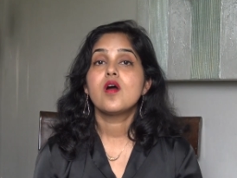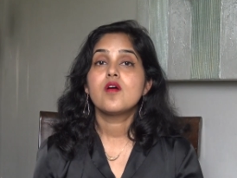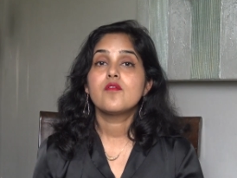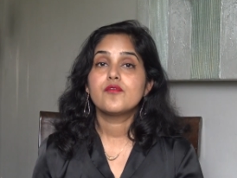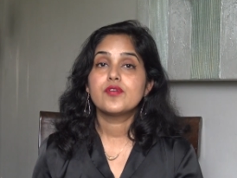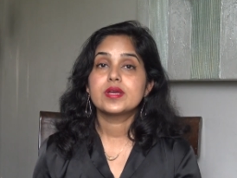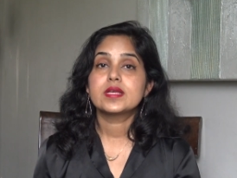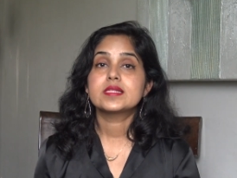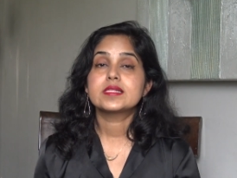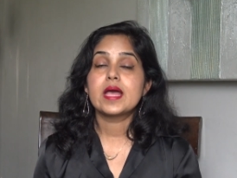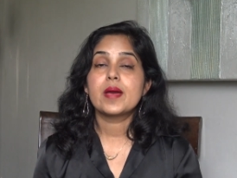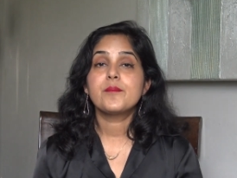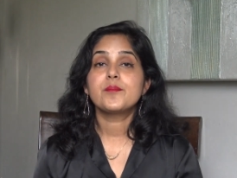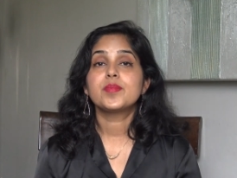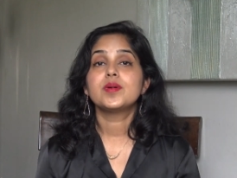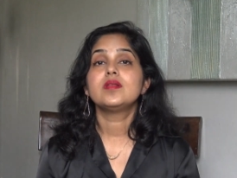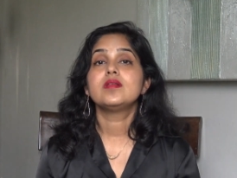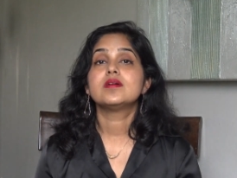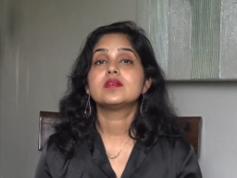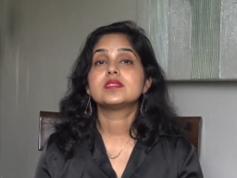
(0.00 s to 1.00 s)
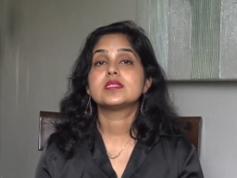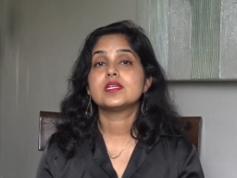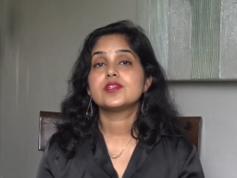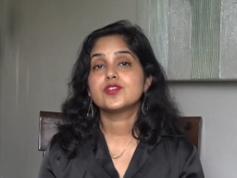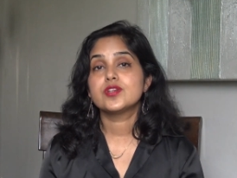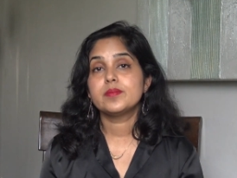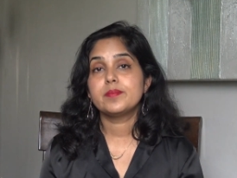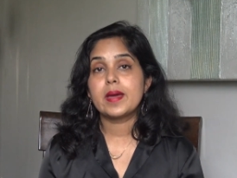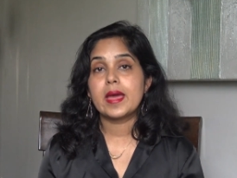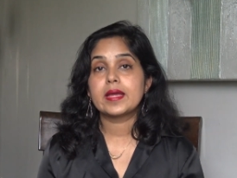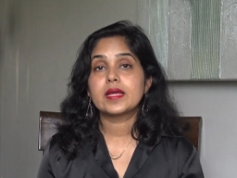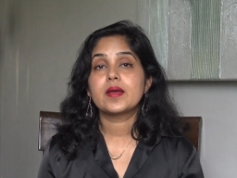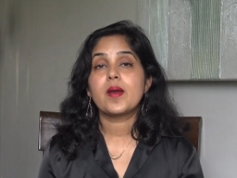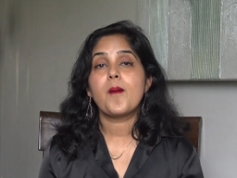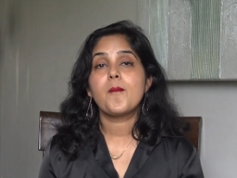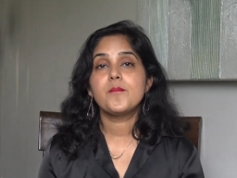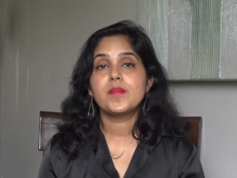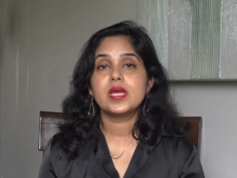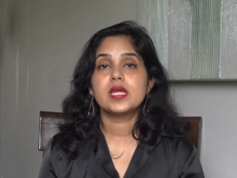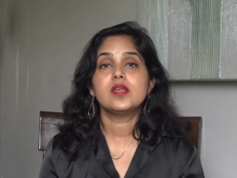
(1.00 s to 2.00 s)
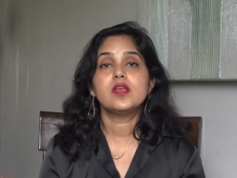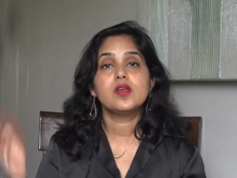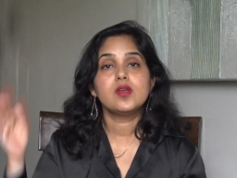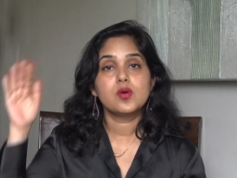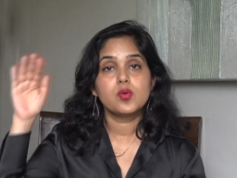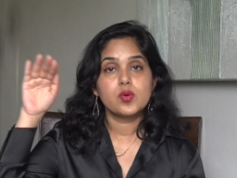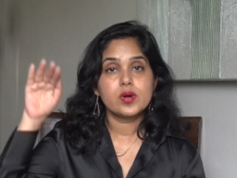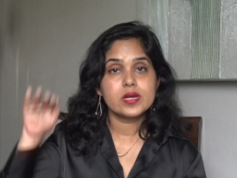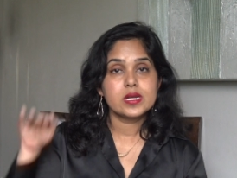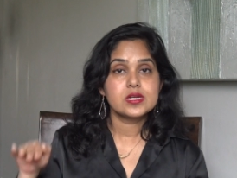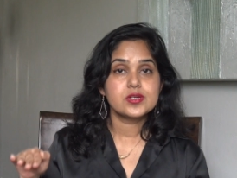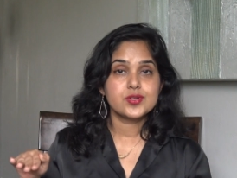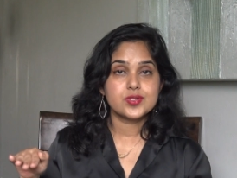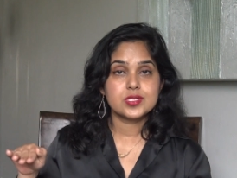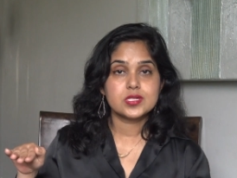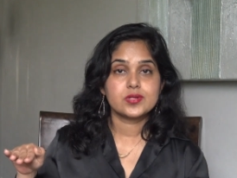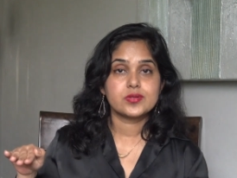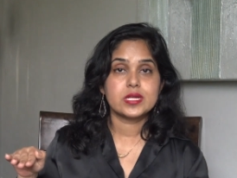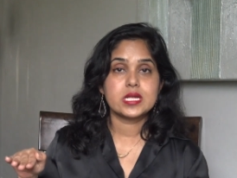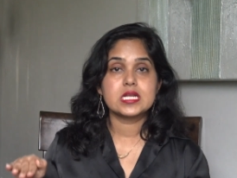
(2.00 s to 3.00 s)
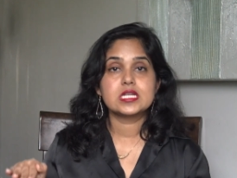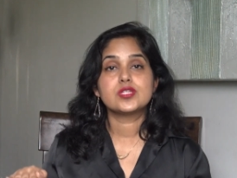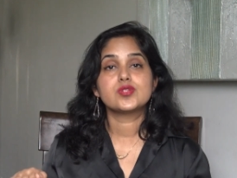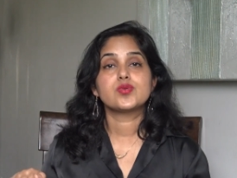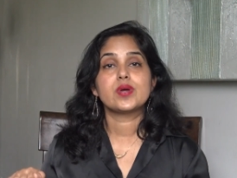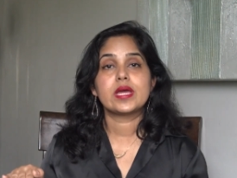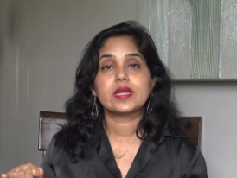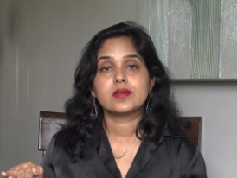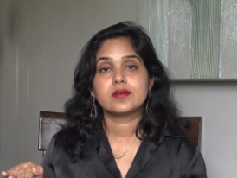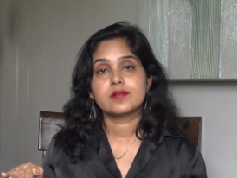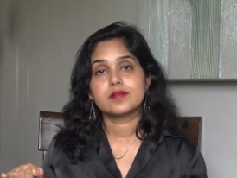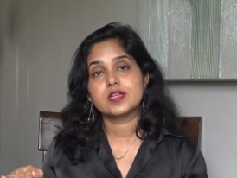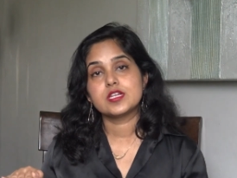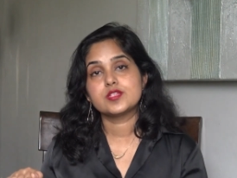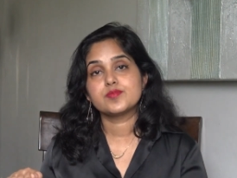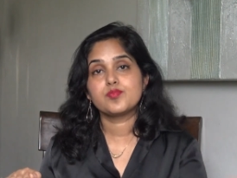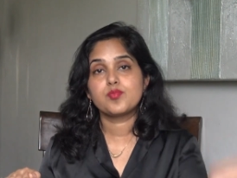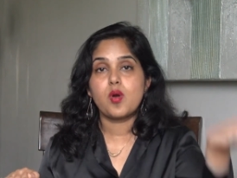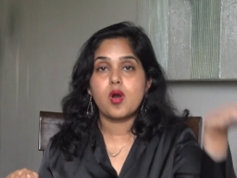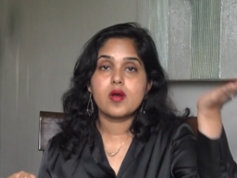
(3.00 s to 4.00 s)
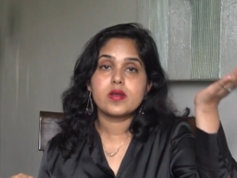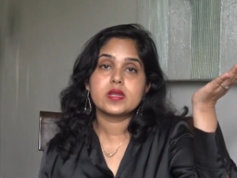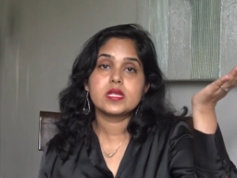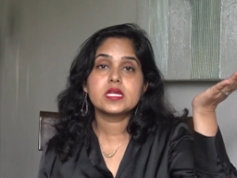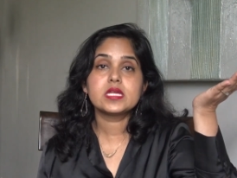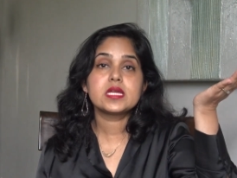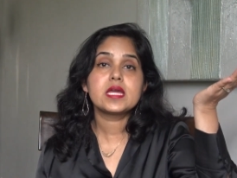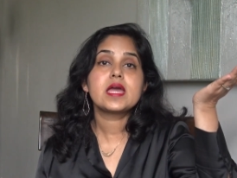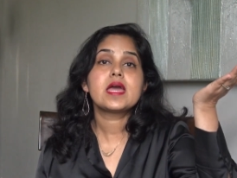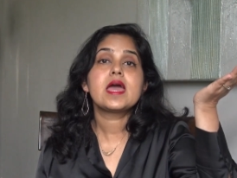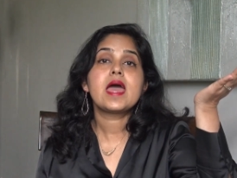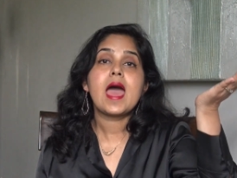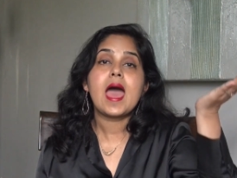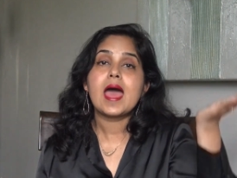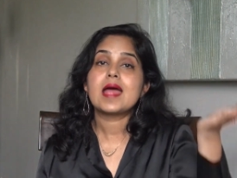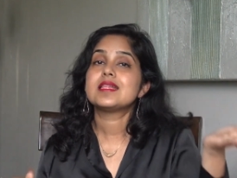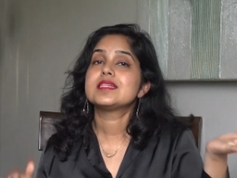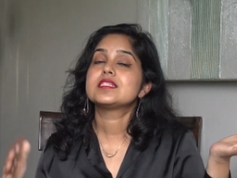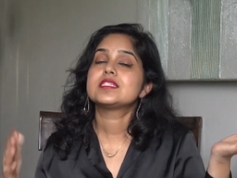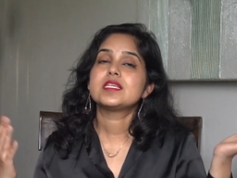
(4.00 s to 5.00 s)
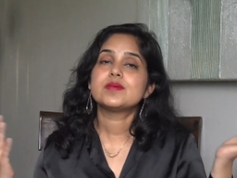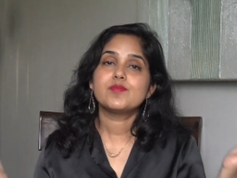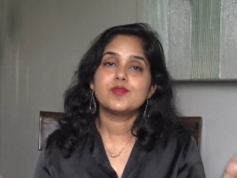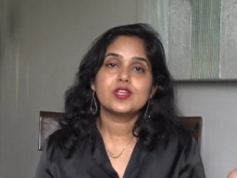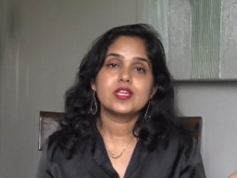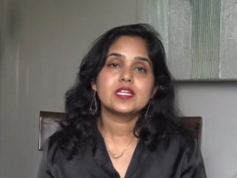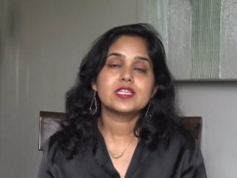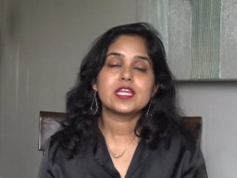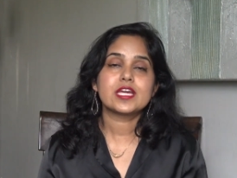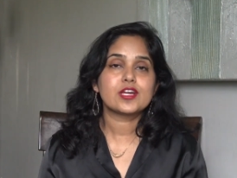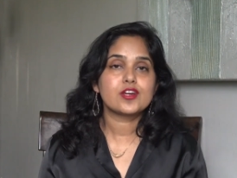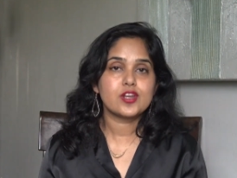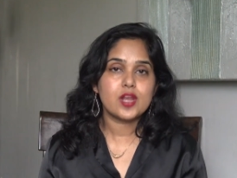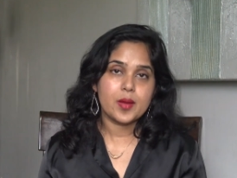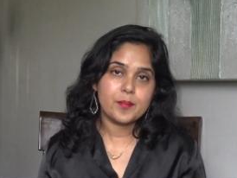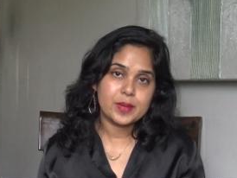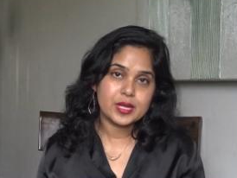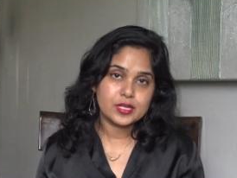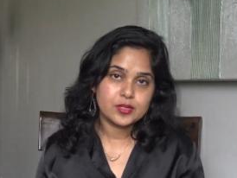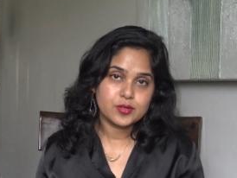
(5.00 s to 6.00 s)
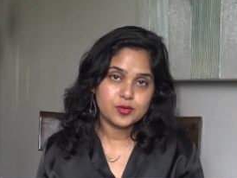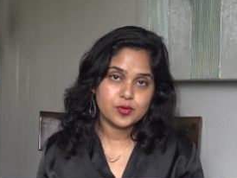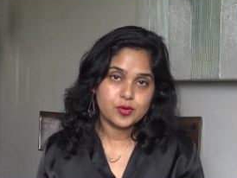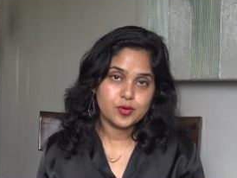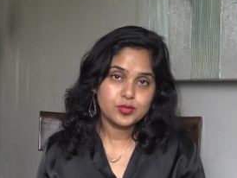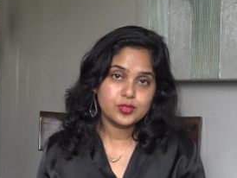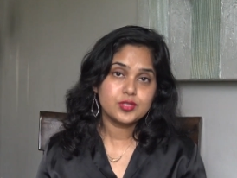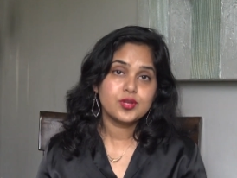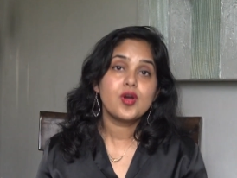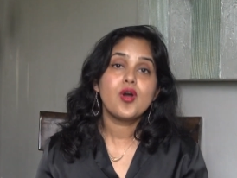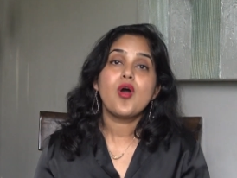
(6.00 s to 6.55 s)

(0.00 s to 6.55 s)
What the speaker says: For example, a central bank may lower interest rate to encourage borrowing and stimulate economic growth,